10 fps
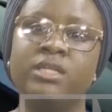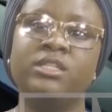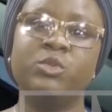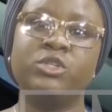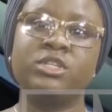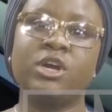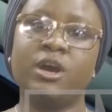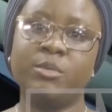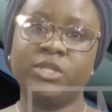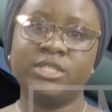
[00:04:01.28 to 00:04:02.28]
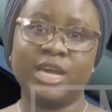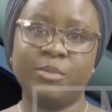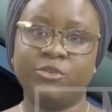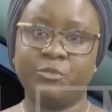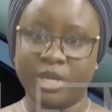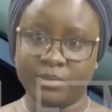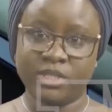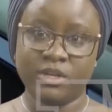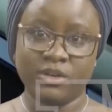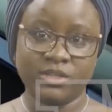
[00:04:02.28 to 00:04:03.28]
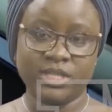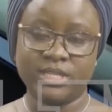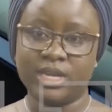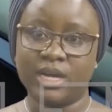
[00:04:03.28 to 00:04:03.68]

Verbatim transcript: The most common type of peptic ulcers